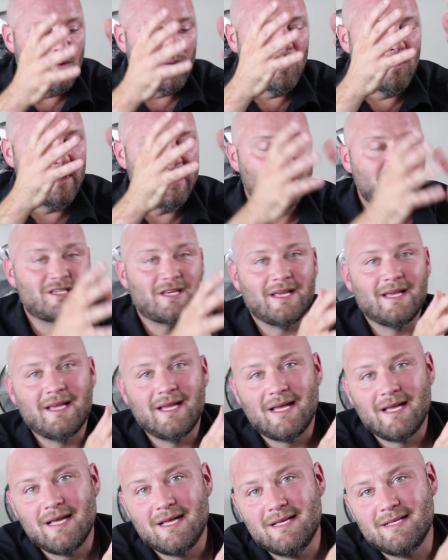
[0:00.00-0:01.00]
which
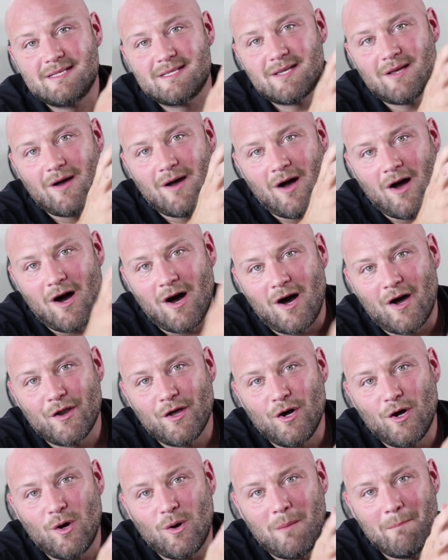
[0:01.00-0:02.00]
is
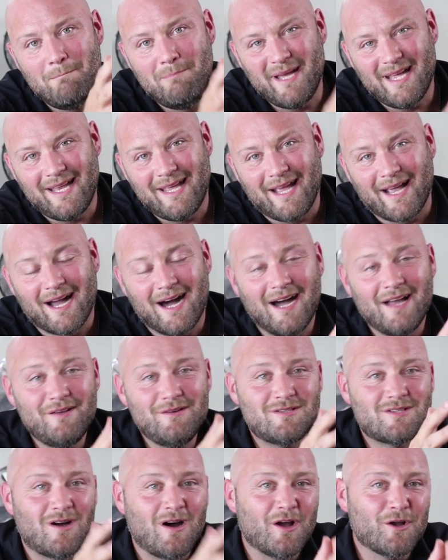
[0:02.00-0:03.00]
auto bidding. I
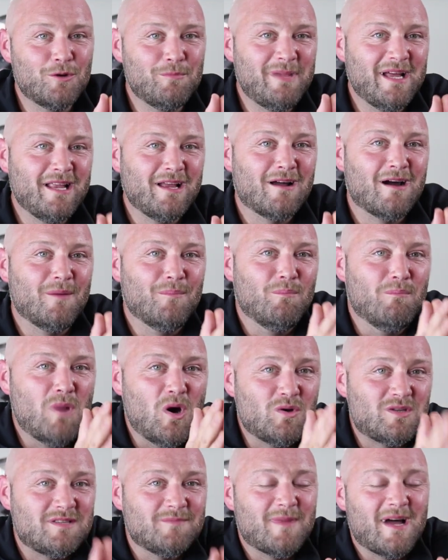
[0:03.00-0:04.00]
use auto bidding on
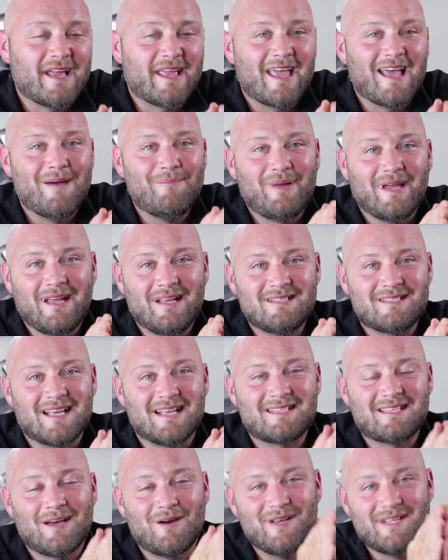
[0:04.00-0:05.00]
most of my campaigns.
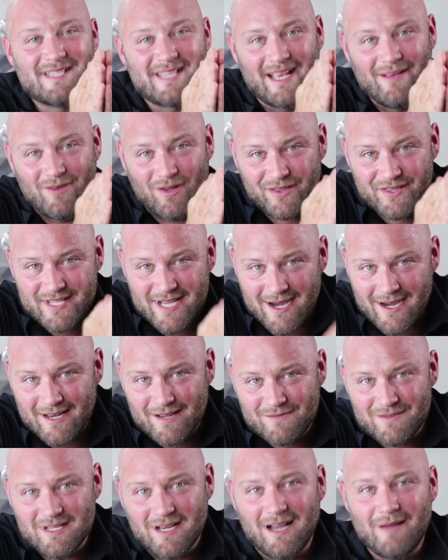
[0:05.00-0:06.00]
That's how I save a ton
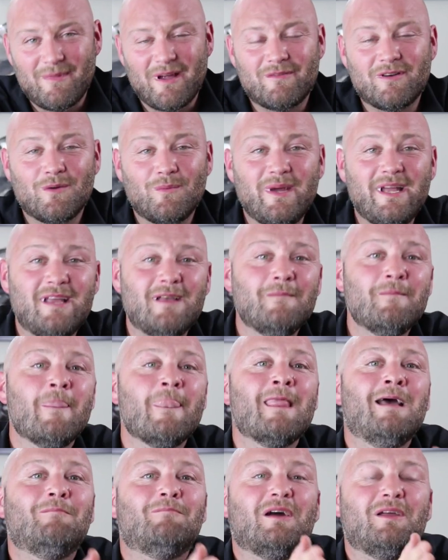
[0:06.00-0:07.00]
of time every week,
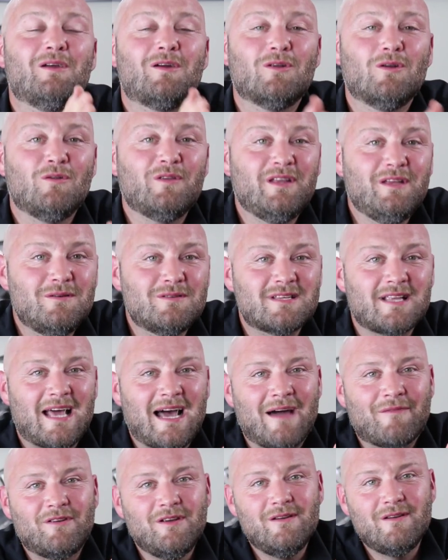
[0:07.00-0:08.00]
but you can only use it
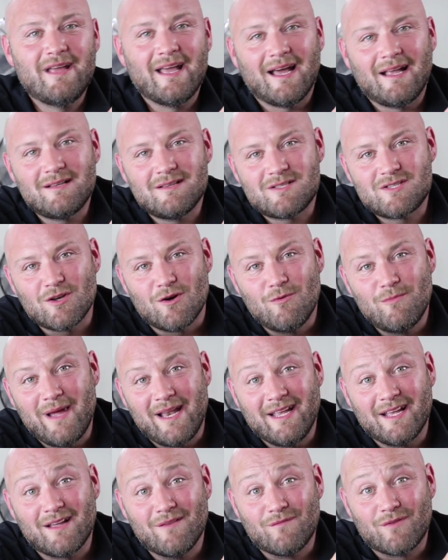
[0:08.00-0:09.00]
after you get so
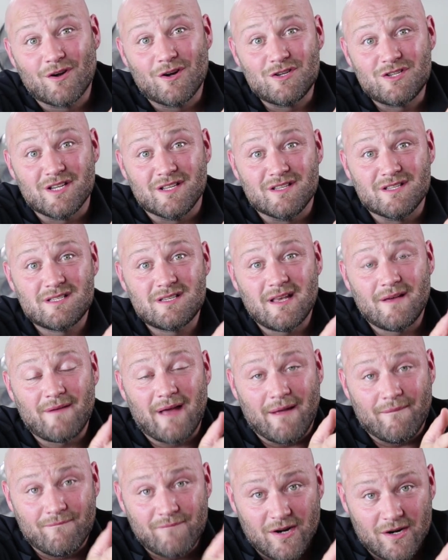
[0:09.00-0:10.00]
many conversions
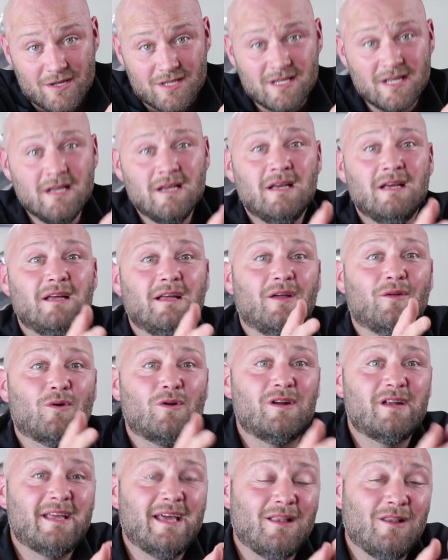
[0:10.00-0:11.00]
at first. In
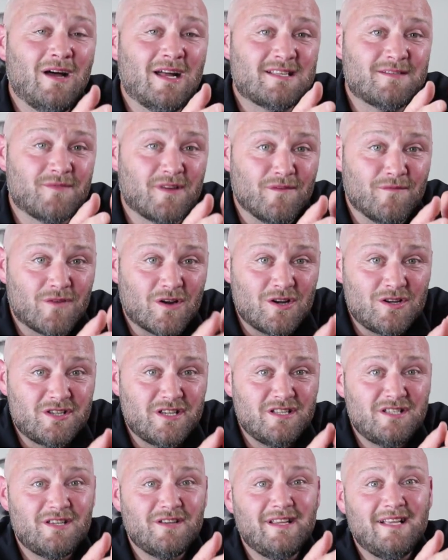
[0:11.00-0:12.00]
order to get lots of
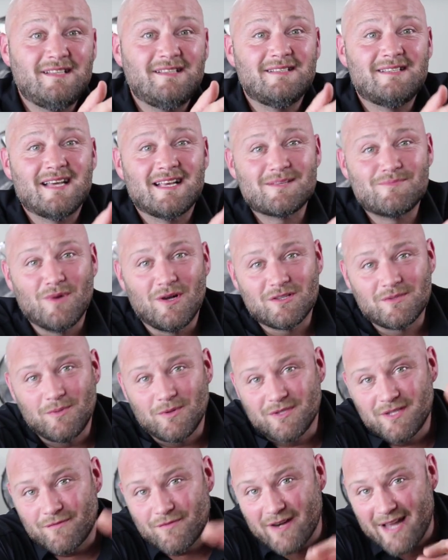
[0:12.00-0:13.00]
conversions, you need to test
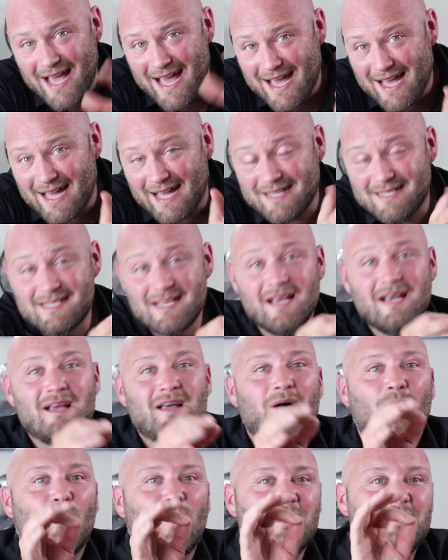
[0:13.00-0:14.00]
multiple different ads.
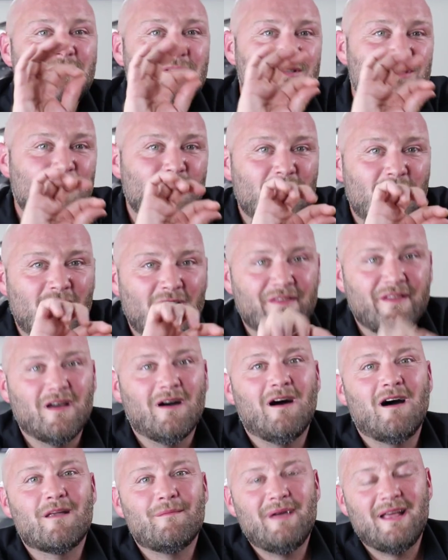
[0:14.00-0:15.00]
Once you turn on the
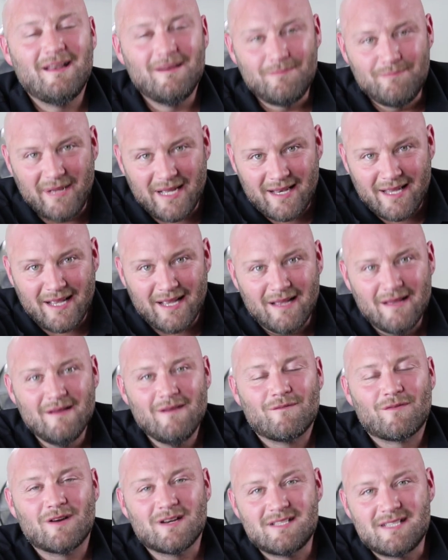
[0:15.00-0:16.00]
automated bidding,
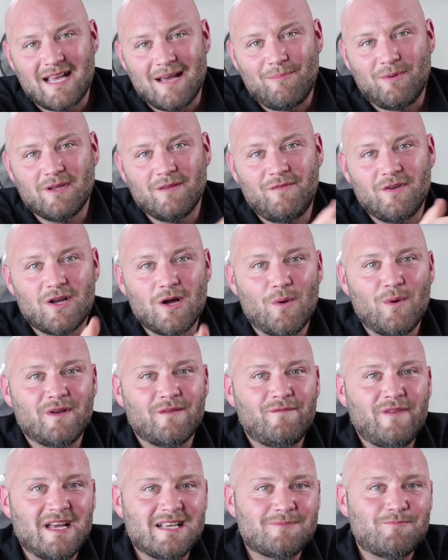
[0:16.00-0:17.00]
for example, if you go
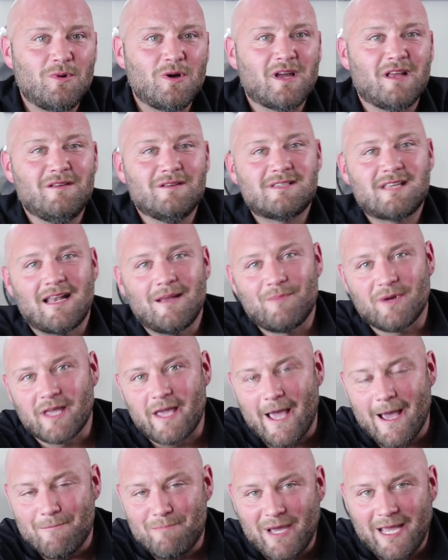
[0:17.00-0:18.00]
into Facebook and you set up a
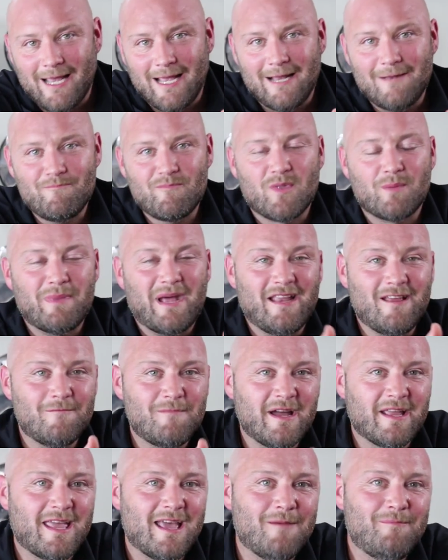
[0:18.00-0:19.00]
campaign, many of
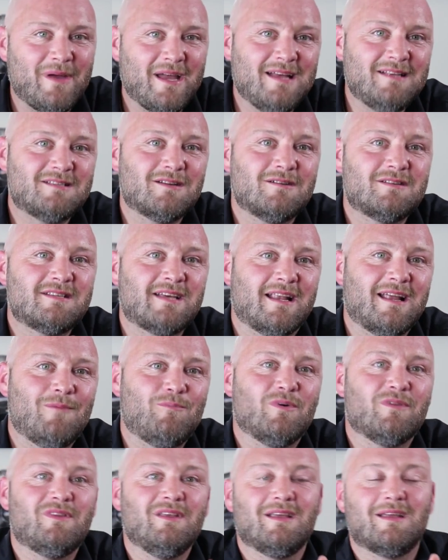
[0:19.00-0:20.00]
my campaigns are set
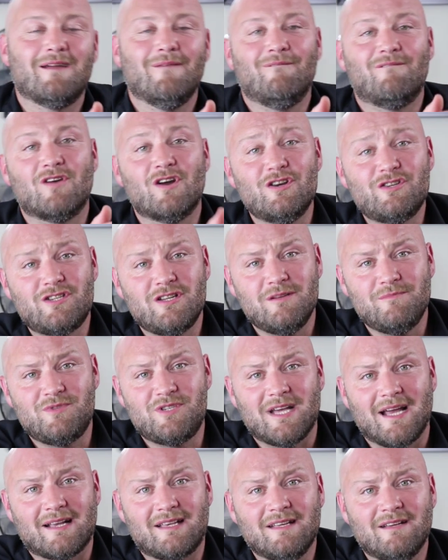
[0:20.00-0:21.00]
up with the conversion
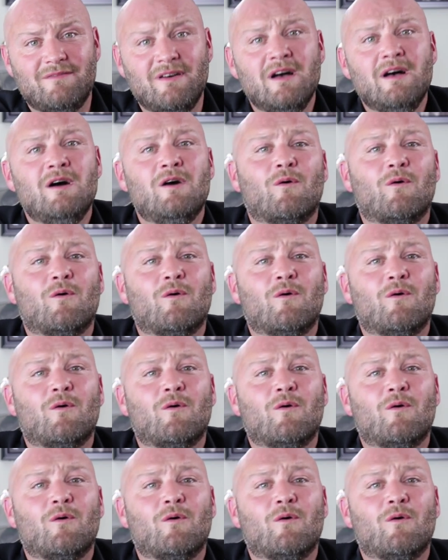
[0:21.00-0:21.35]
objective,